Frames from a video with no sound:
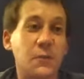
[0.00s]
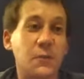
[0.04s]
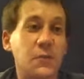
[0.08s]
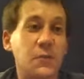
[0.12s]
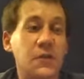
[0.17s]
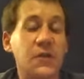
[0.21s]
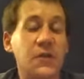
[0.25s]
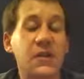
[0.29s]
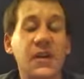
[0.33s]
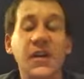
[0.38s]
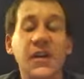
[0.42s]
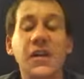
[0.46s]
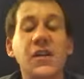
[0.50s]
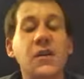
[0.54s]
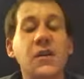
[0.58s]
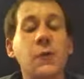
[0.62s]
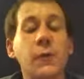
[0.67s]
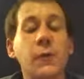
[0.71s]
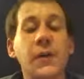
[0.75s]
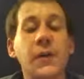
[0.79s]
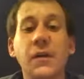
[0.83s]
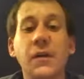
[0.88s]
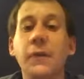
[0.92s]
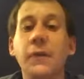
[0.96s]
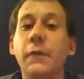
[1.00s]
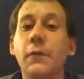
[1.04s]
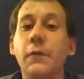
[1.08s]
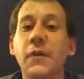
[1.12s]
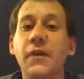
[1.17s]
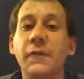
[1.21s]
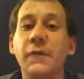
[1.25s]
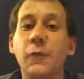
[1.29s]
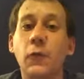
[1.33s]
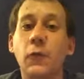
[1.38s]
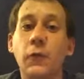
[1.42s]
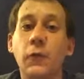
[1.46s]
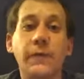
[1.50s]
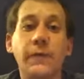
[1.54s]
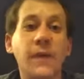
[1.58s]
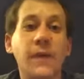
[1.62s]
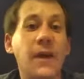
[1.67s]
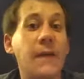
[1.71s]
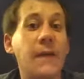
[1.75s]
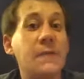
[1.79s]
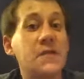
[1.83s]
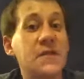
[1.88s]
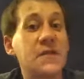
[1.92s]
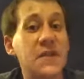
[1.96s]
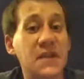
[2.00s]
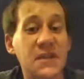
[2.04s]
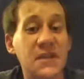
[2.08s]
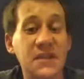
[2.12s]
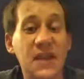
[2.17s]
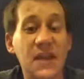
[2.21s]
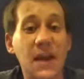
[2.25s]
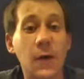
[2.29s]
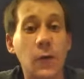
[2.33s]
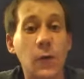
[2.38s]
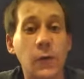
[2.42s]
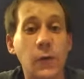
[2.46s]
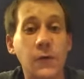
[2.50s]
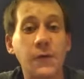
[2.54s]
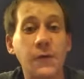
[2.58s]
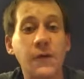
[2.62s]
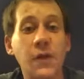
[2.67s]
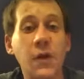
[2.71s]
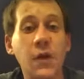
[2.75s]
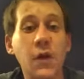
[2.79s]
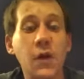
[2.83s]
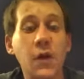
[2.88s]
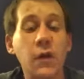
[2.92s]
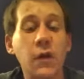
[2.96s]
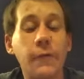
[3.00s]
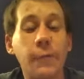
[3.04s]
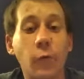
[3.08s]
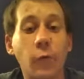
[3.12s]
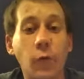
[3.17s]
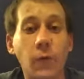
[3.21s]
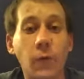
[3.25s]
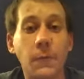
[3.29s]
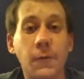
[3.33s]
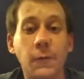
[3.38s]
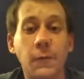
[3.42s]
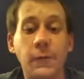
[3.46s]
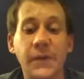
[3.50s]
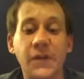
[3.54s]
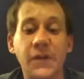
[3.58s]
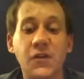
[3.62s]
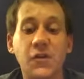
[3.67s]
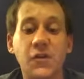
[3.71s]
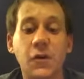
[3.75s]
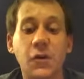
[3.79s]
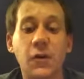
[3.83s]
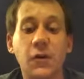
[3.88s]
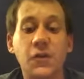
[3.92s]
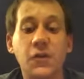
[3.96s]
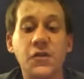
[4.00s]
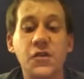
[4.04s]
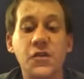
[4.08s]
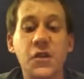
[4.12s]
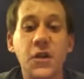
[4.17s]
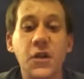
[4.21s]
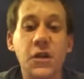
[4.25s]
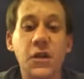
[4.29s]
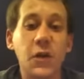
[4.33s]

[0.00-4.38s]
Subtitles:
When they're dead, you're waiting 3, 4, 5, 6 hours for them to recharge.